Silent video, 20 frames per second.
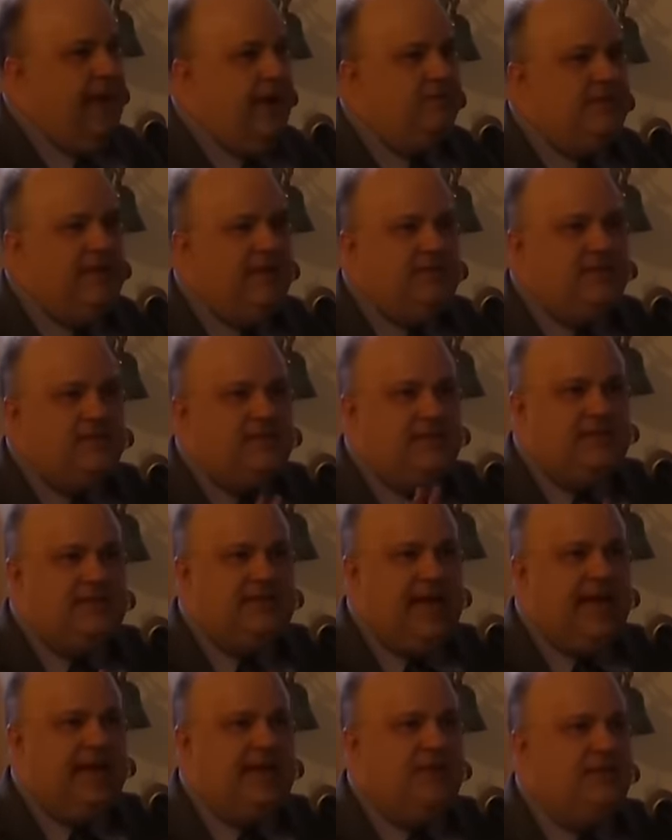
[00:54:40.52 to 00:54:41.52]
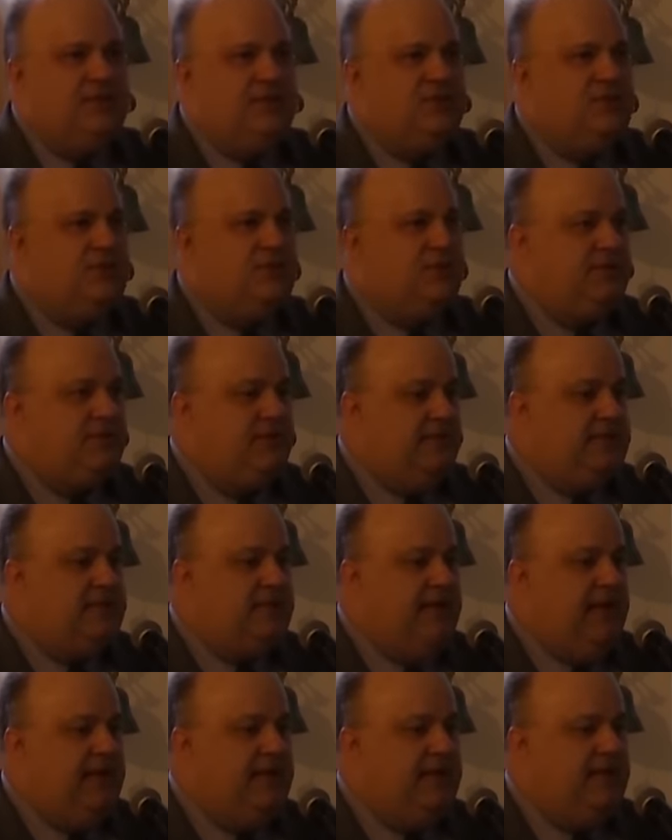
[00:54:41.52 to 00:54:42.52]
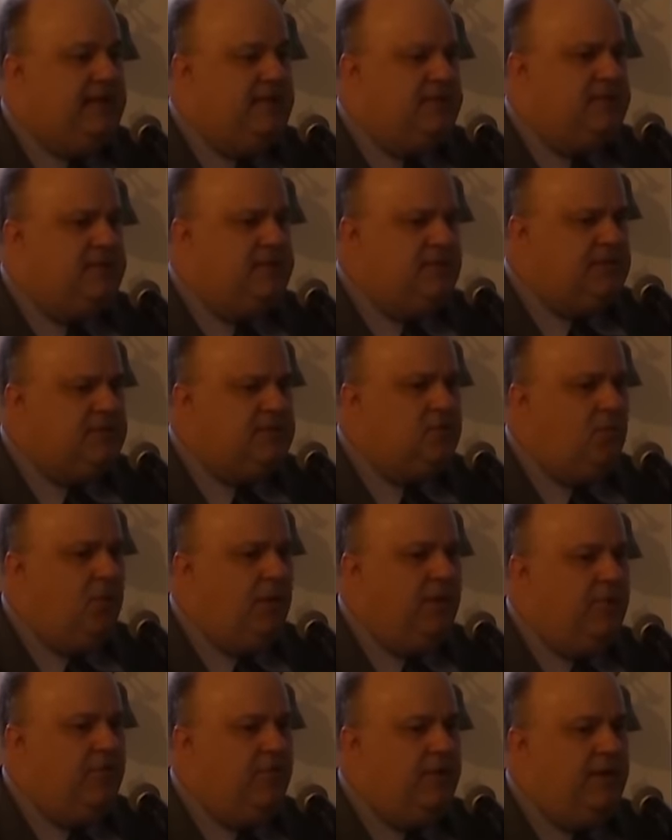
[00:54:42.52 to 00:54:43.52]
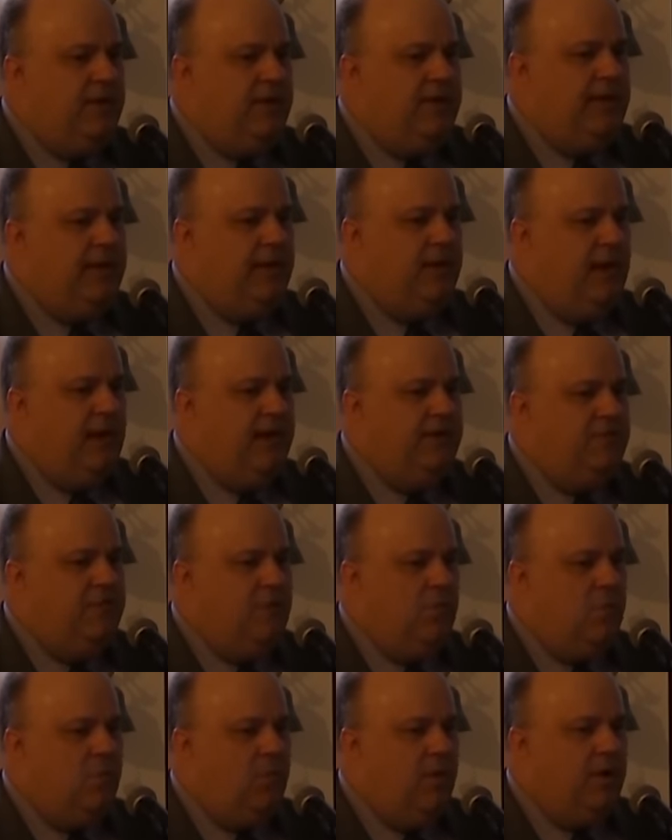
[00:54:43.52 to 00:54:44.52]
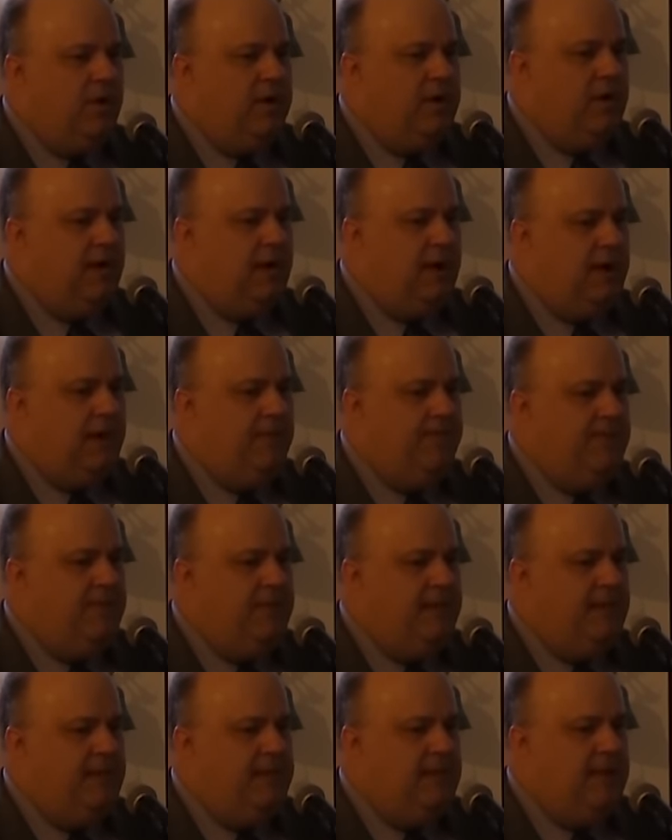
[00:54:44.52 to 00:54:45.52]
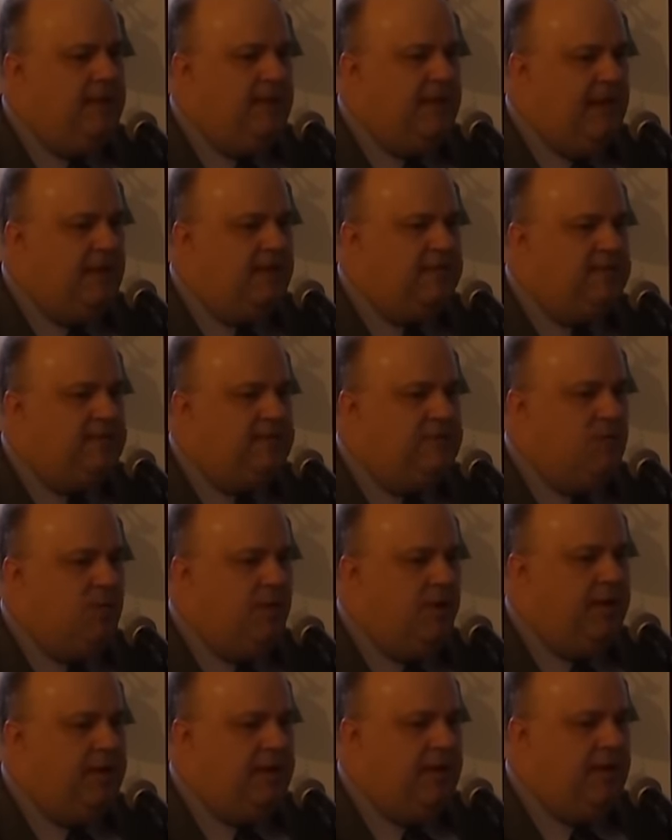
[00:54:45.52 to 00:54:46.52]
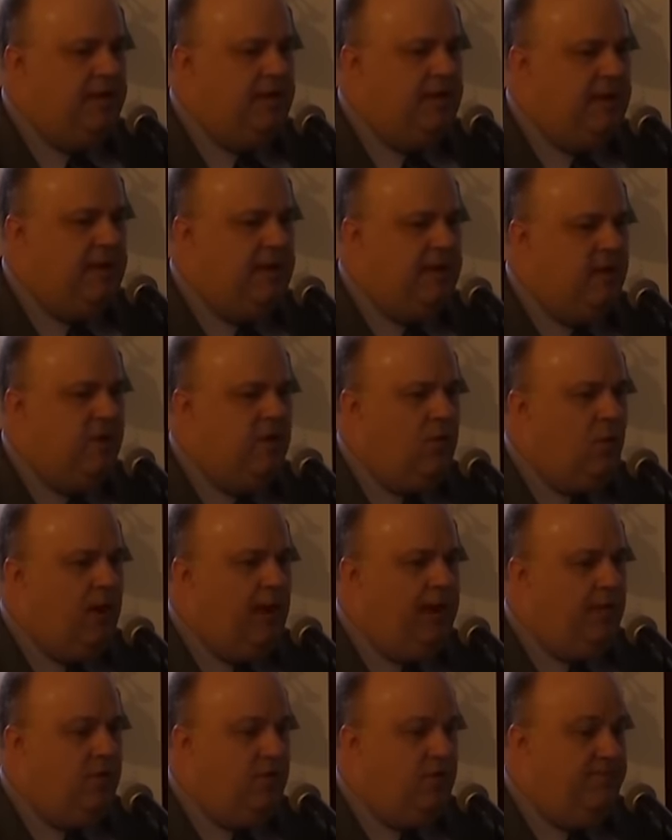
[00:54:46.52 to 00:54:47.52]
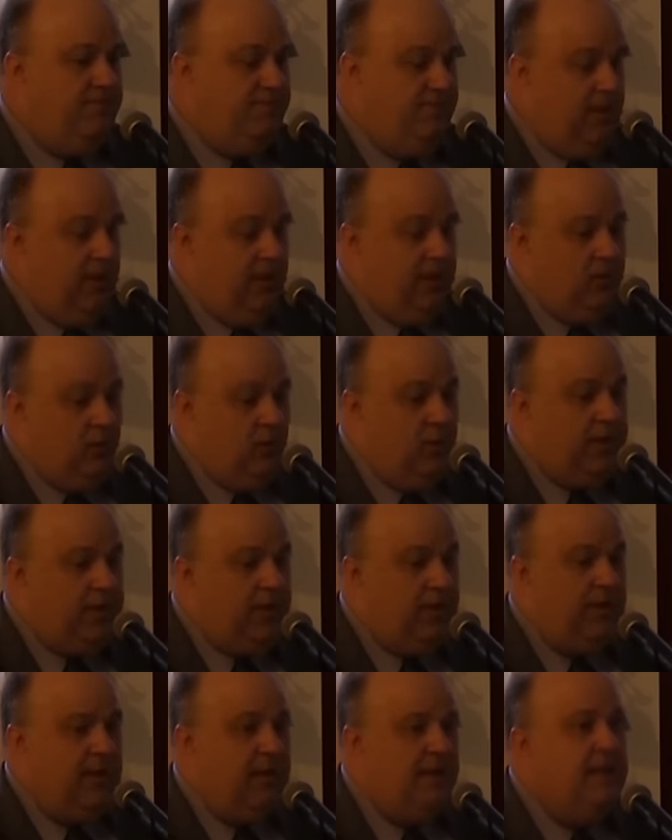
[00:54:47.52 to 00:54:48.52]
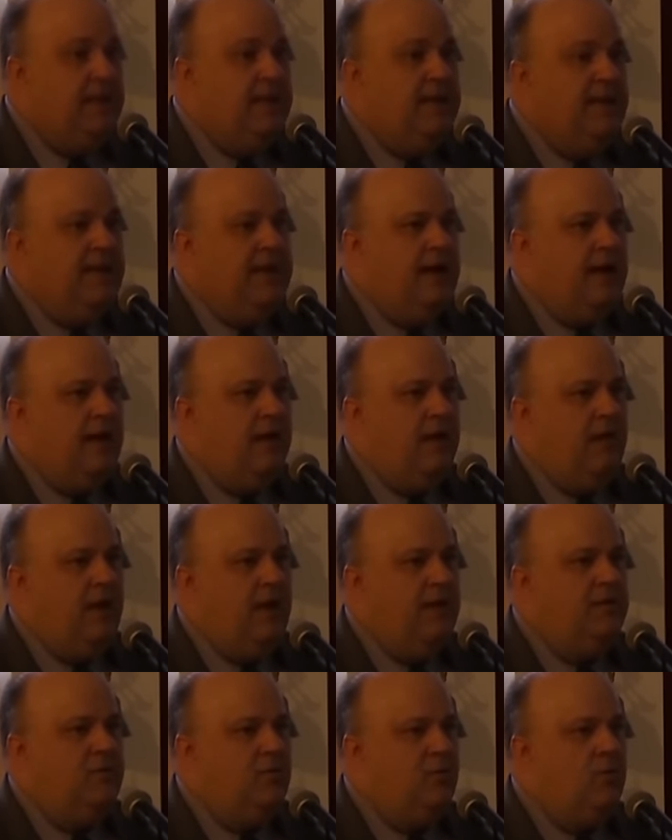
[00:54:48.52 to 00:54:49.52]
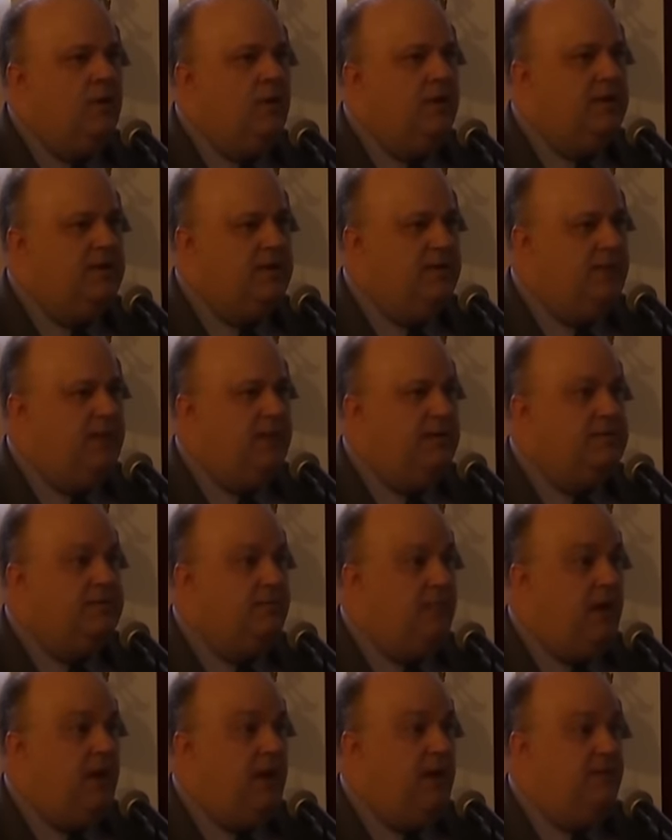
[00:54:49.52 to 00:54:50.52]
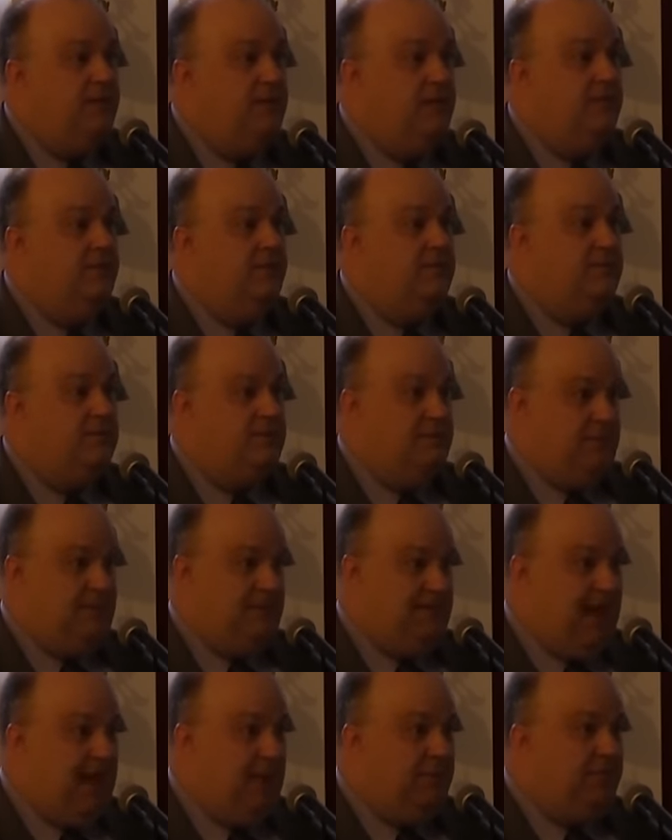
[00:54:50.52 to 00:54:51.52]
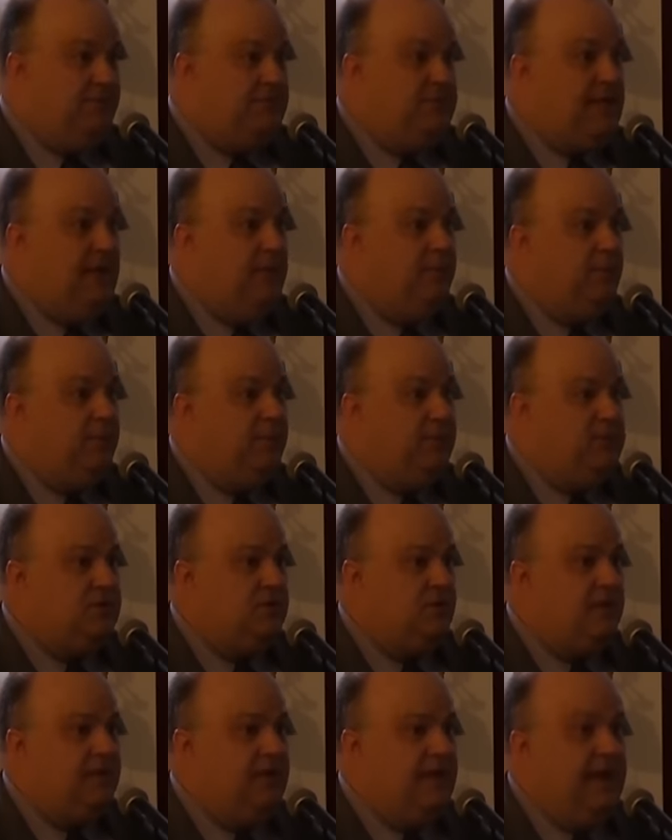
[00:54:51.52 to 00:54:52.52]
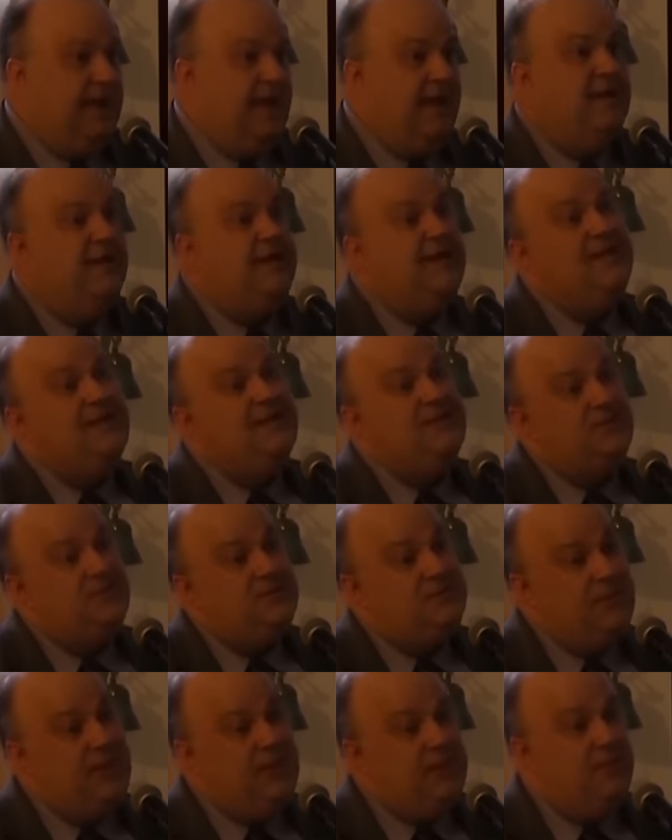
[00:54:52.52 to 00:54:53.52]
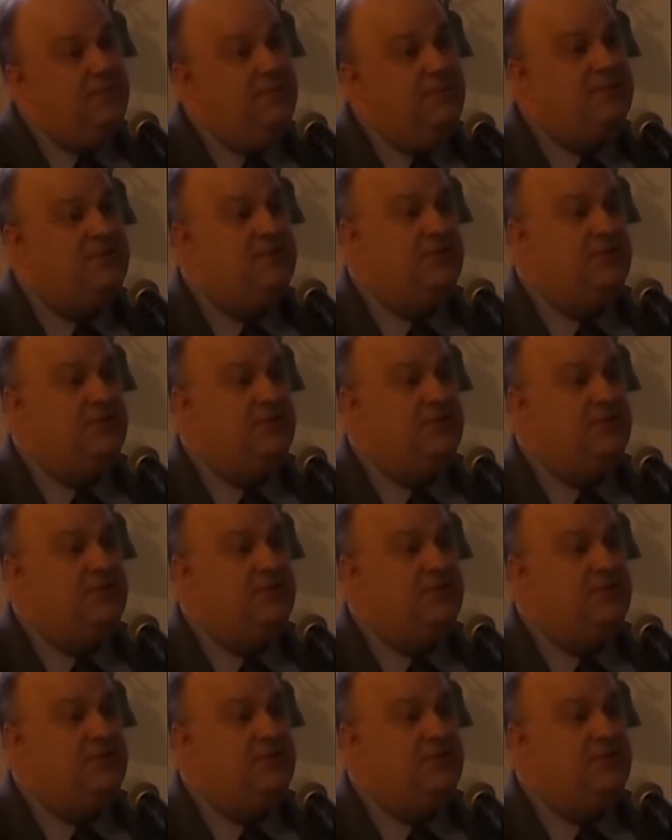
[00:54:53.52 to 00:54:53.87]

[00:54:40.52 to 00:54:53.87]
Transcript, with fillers: And I'll take just a second to, sh- to say that this, this work really, a lot of the work, uh, the, the analysis work can, can go quite uh, quickly. Uh, a lot of the work depends upon the, the type of sample that you're looking at. So, as Peter